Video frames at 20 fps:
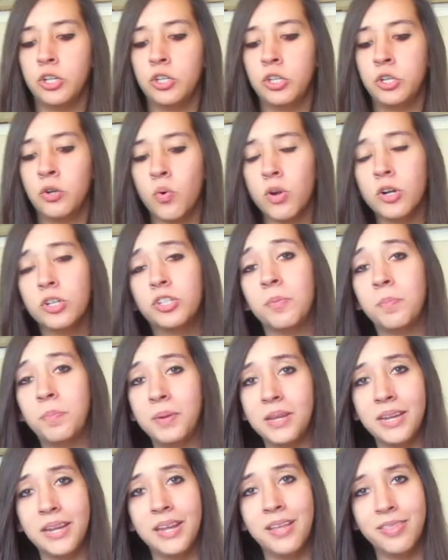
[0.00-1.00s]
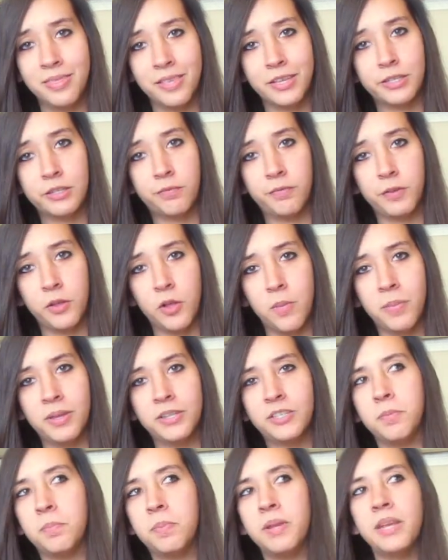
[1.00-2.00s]
In order to be in this film
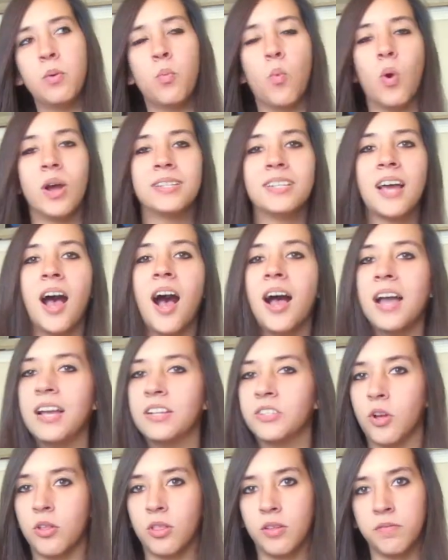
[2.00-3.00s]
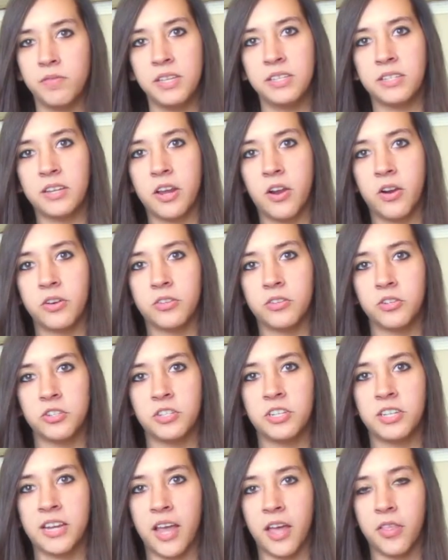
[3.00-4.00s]
and to be what ties all of these characters
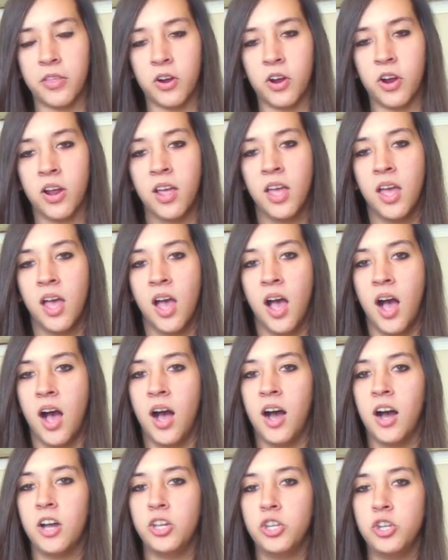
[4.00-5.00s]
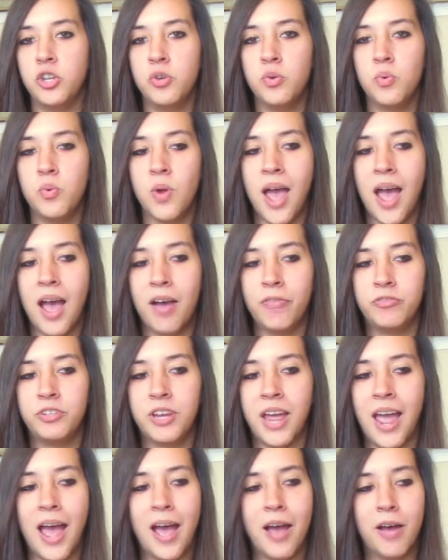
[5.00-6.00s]
together, you have
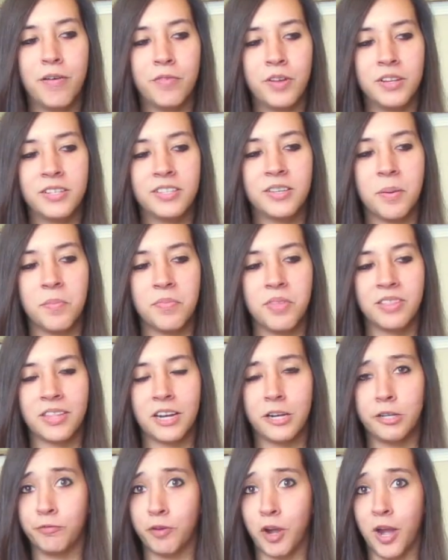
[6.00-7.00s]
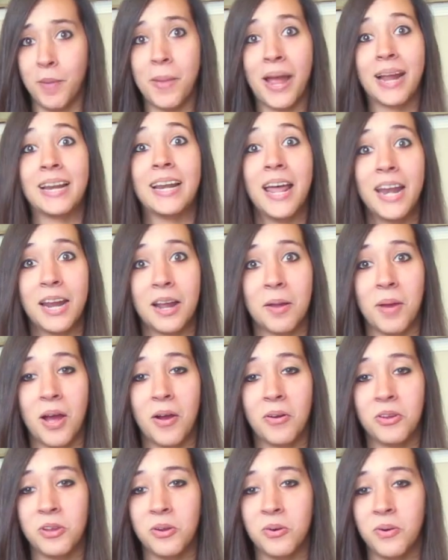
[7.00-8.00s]
to have something that is very magnetic
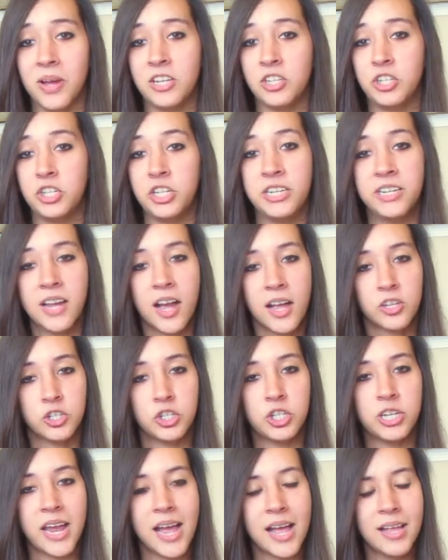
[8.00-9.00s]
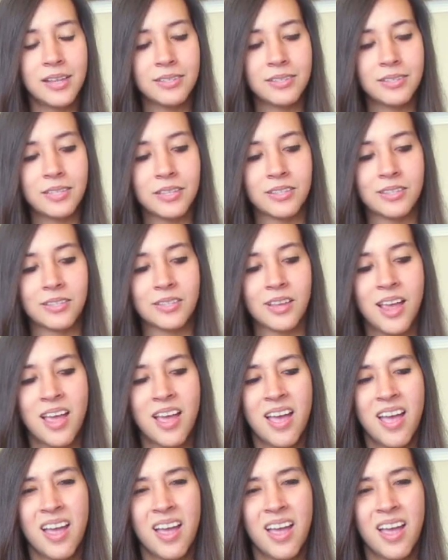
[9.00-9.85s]
about you. And she does. She has this